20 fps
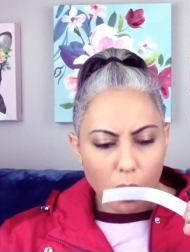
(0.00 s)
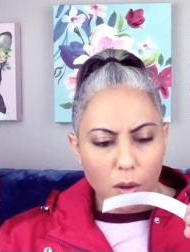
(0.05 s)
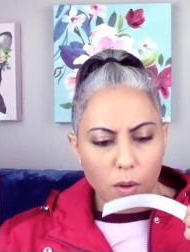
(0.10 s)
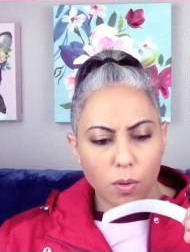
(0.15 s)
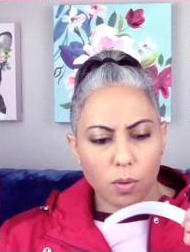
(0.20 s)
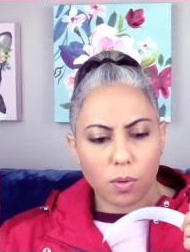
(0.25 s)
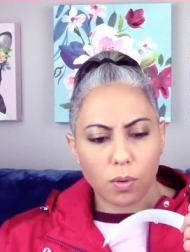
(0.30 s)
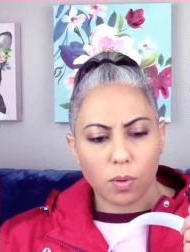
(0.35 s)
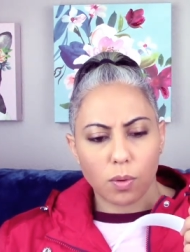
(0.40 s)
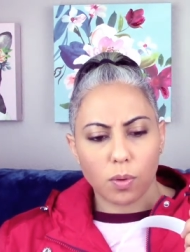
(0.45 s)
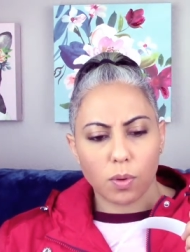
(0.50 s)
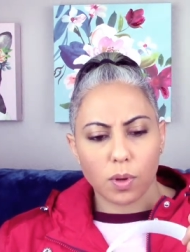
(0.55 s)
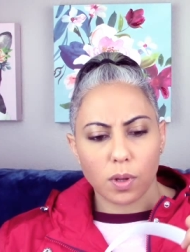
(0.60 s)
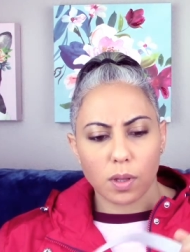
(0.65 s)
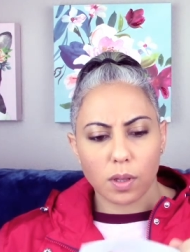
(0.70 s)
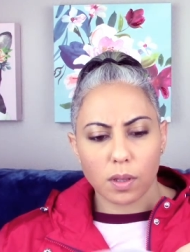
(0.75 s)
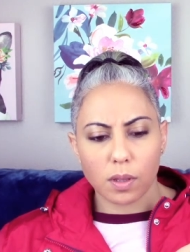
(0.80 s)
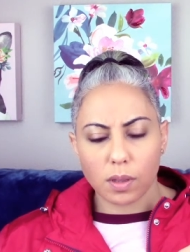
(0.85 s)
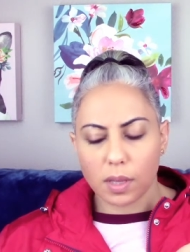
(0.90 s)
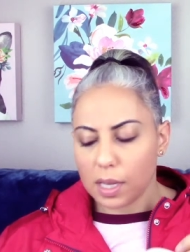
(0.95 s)
Ooh,
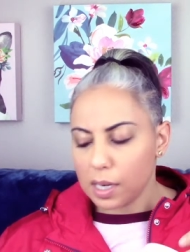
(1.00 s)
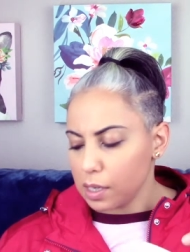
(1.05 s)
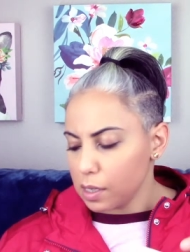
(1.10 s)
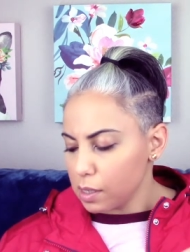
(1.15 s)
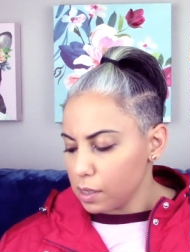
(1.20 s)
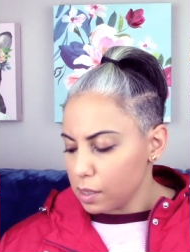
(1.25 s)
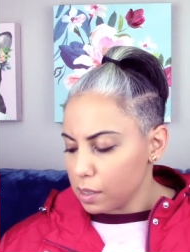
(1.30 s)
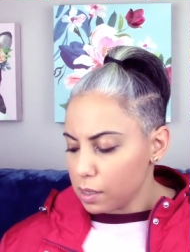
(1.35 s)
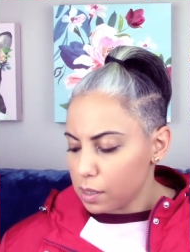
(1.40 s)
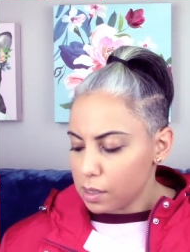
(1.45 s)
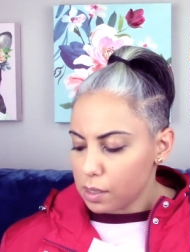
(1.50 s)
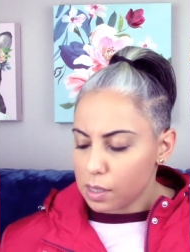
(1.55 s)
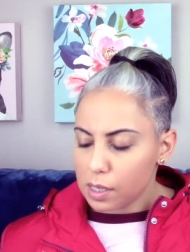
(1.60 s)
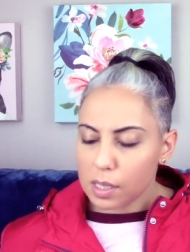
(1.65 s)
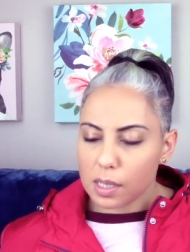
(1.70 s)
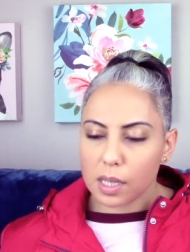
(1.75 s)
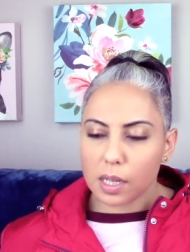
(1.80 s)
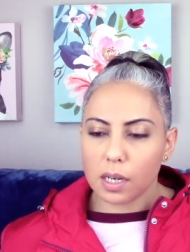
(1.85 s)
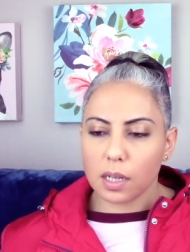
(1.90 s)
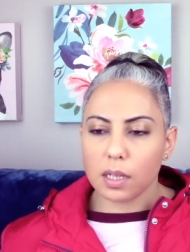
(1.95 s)
that is
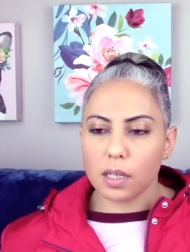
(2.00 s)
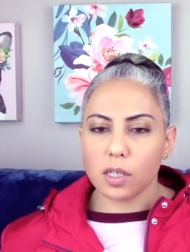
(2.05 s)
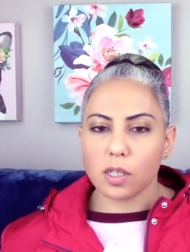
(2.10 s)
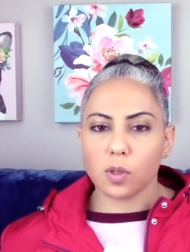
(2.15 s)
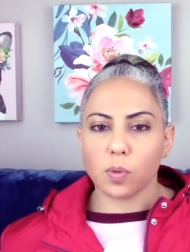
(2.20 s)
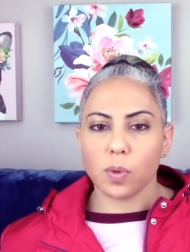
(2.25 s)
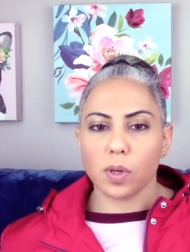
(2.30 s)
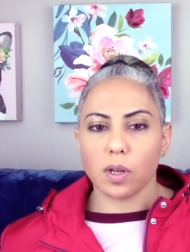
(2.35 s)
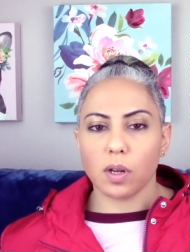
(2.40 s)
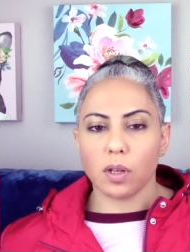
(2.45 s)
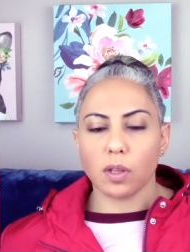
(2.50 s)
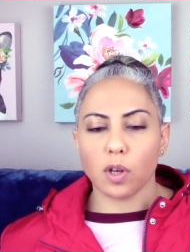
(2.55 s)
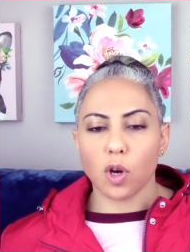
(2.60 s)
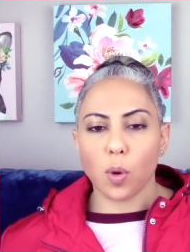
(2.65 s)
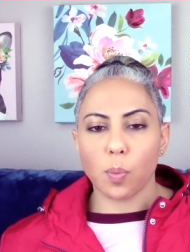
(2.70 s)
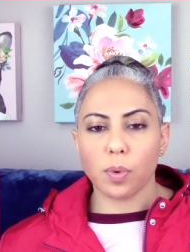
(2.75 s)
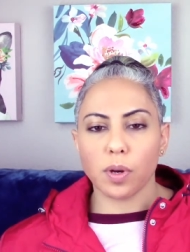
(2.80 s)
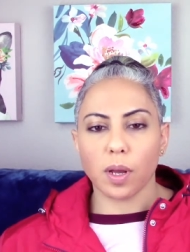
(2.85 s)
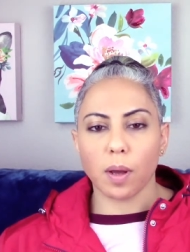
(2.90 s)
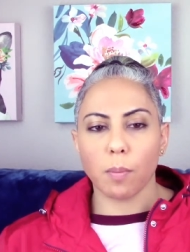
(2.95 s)
synthetically sweet on the
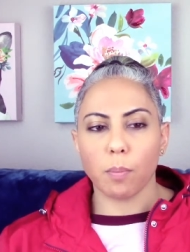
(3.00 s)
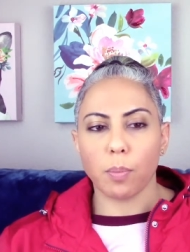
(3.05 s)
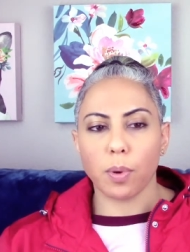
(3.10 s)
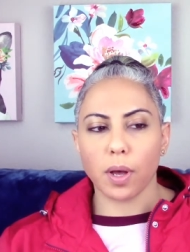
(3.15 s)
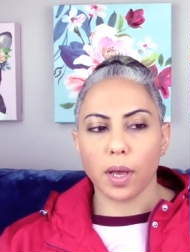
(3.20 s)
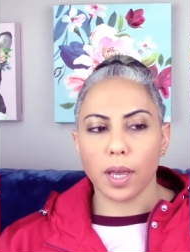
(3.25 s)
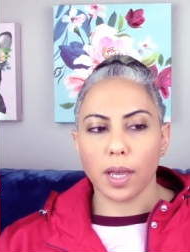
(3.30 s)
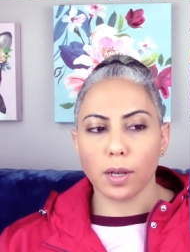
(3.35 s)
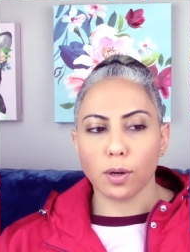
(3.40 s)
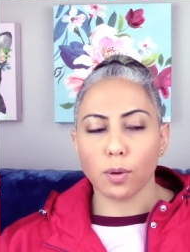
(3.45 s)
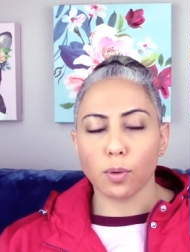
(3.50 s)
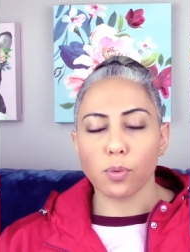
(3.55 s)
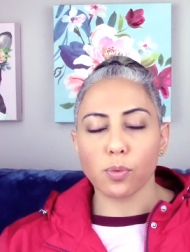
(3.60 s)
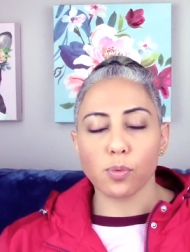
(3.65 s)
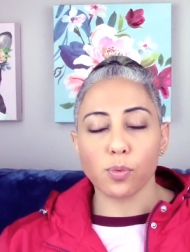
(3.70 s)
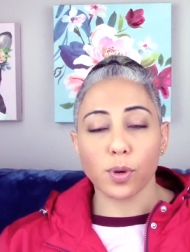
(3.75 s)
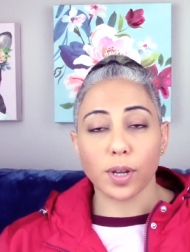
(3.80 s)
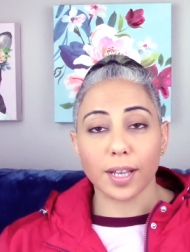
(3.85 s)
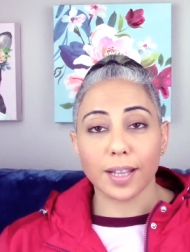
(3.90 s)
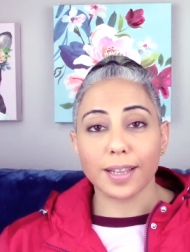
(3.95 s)
opening, but in a
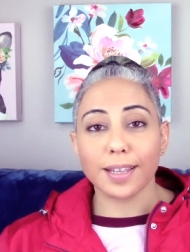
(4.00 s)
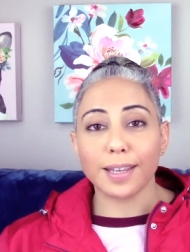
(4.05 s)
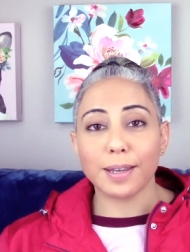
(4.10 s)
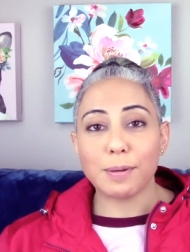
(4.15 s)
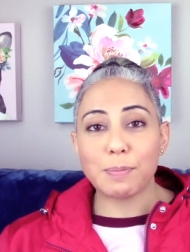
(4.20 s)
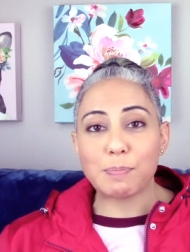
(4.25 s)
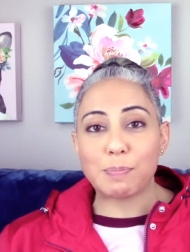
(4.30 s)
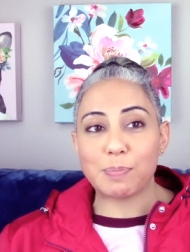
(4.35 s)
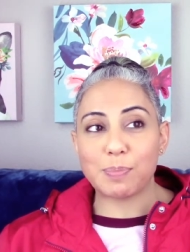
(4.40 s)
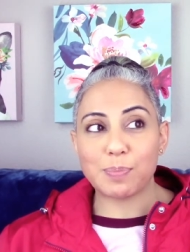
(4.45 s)
really